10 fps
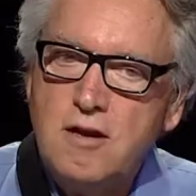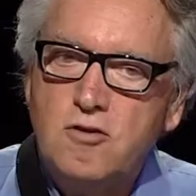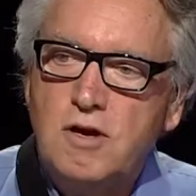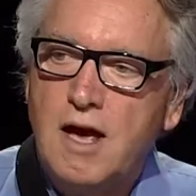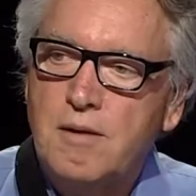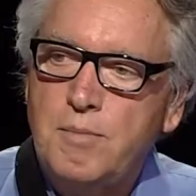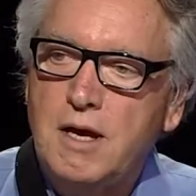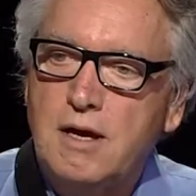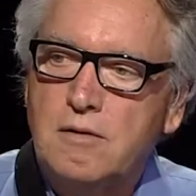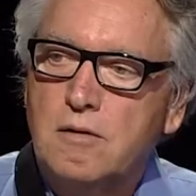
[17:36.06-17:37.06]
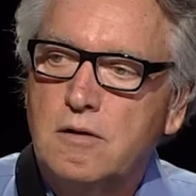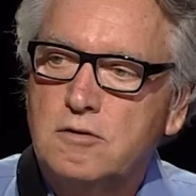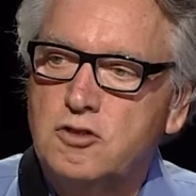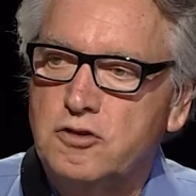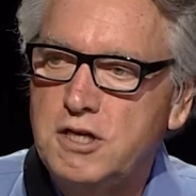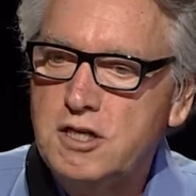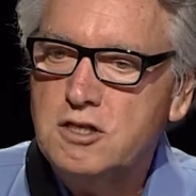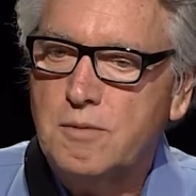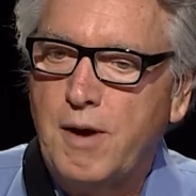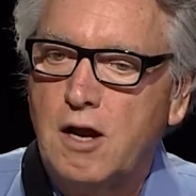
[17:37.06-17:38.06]
you can be
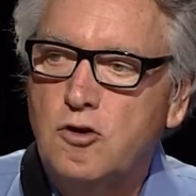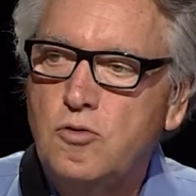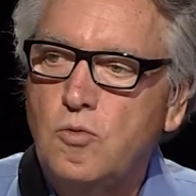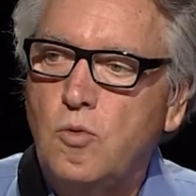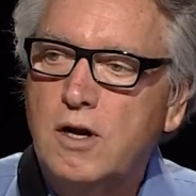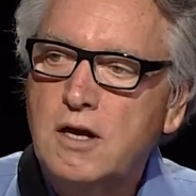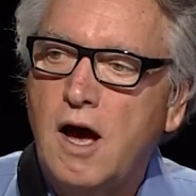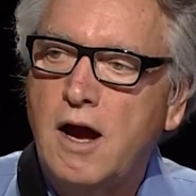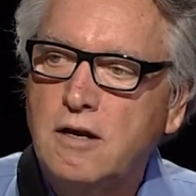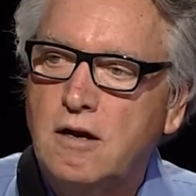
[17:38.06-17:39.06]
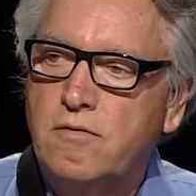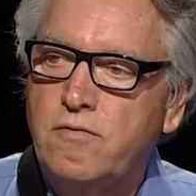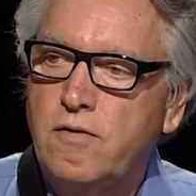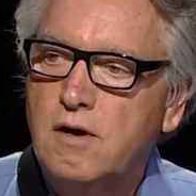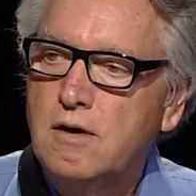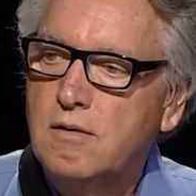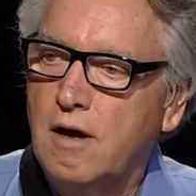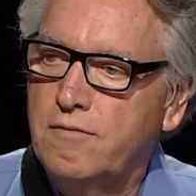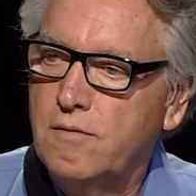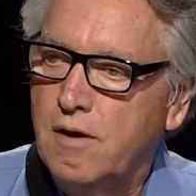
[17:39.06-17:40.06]
strategic about what kind of
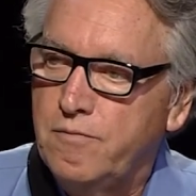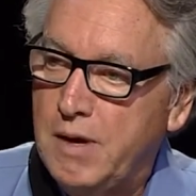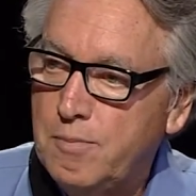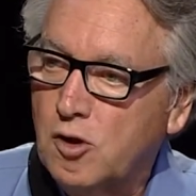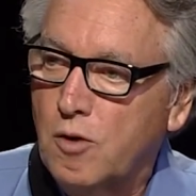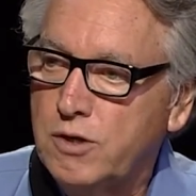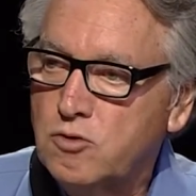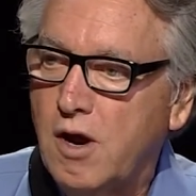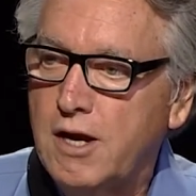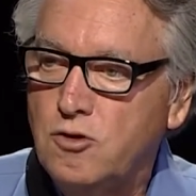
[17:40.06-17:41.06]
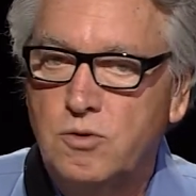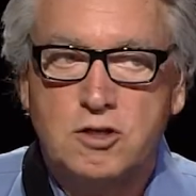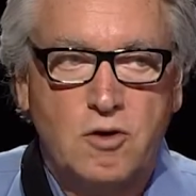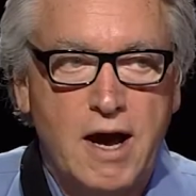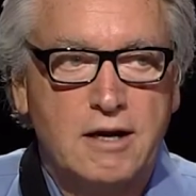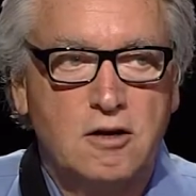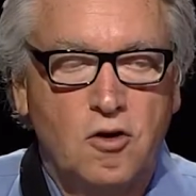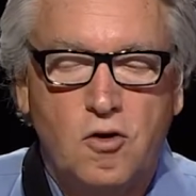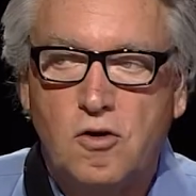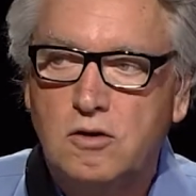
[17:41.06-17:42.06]
people are we trying to attract and
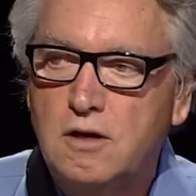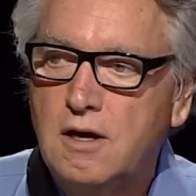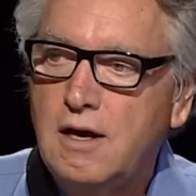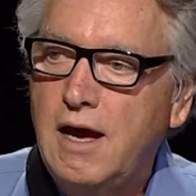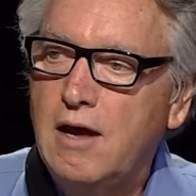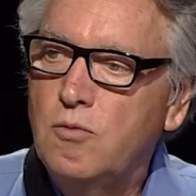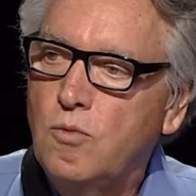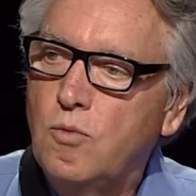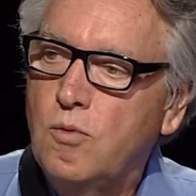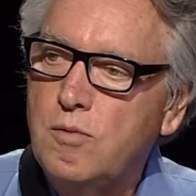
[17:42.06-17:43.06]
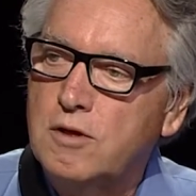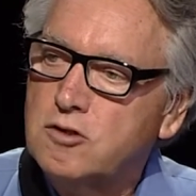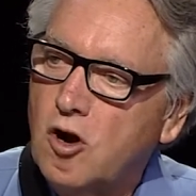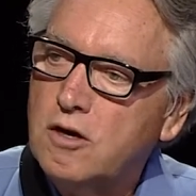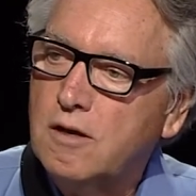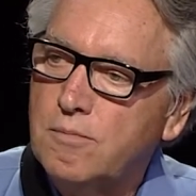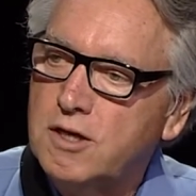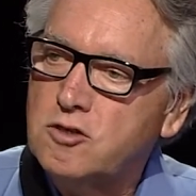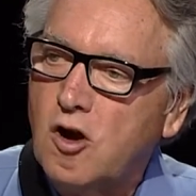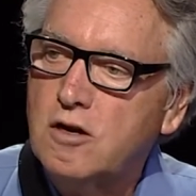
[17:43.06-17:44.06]
hold, and it's hard
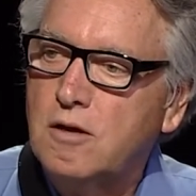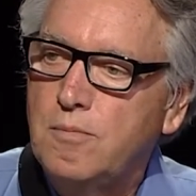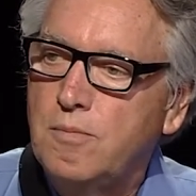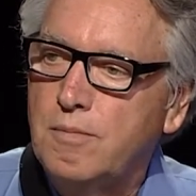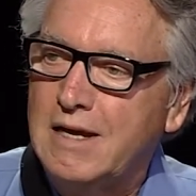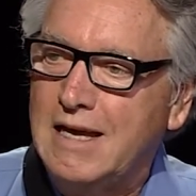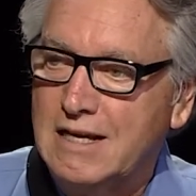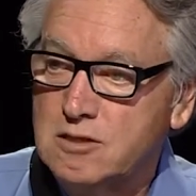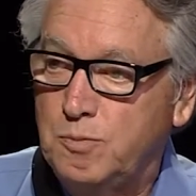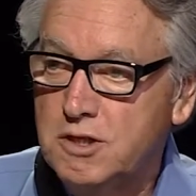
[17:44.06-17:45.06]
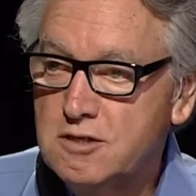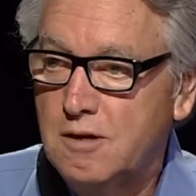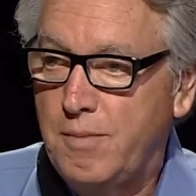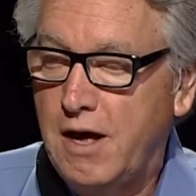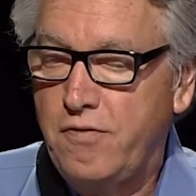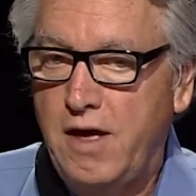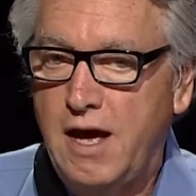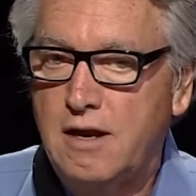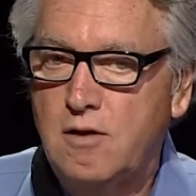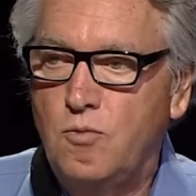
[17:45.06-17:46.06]
to get explicit about
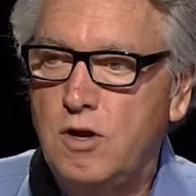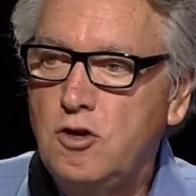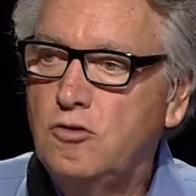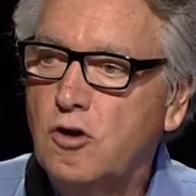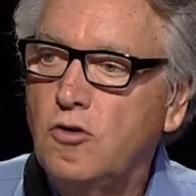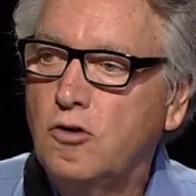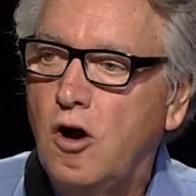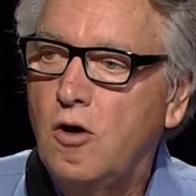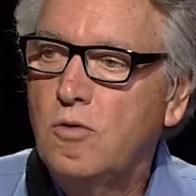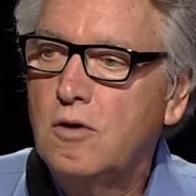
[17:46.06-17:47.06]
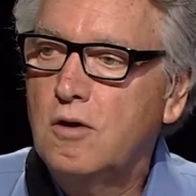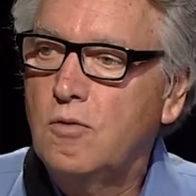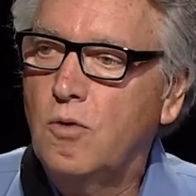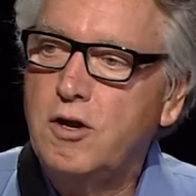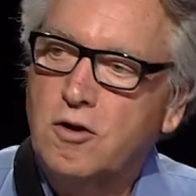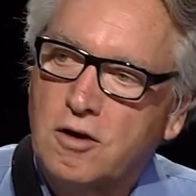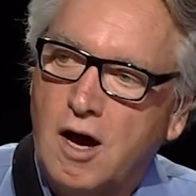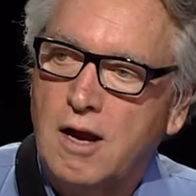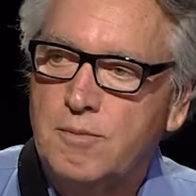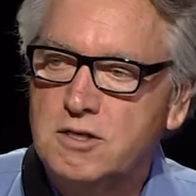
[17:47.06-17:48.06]
that when you don't know what your
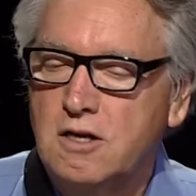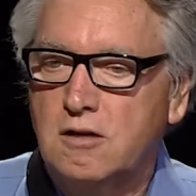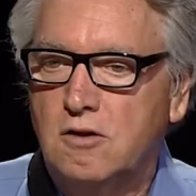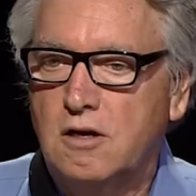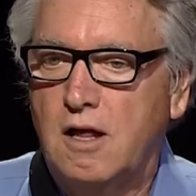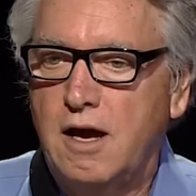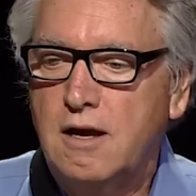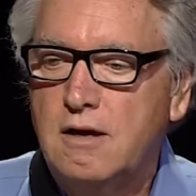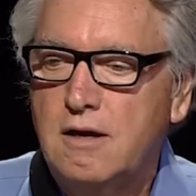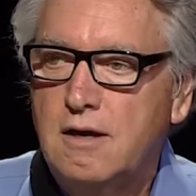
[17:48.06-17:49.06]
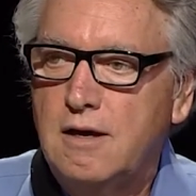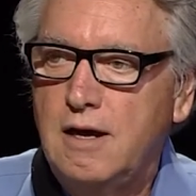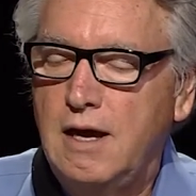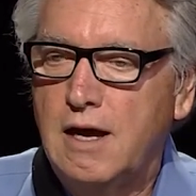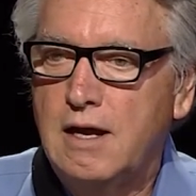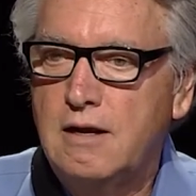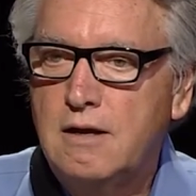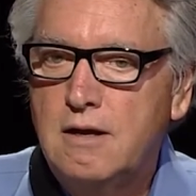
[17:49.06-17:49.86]
economy is going to look like. And